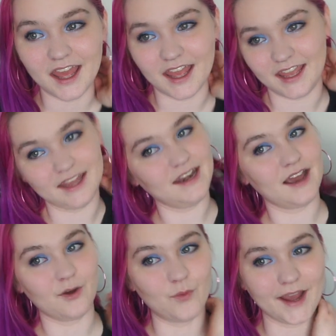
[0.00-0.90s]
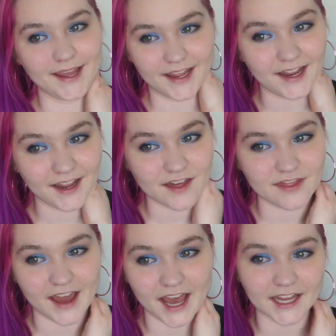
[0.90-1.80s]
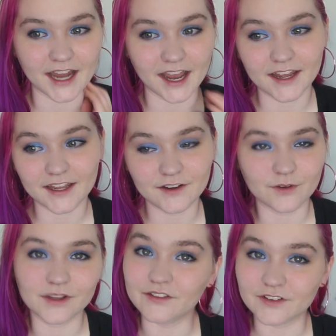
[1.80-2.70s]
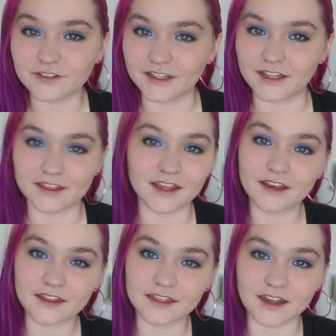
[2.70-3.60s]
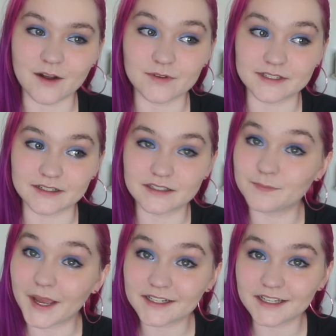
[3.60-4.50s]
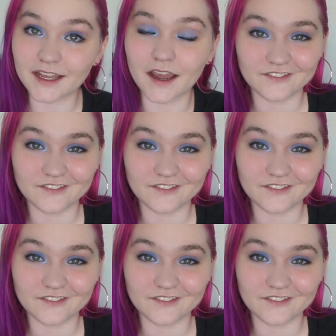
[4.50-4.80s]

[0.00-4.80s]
in a way that I don't even really think that I was expecting.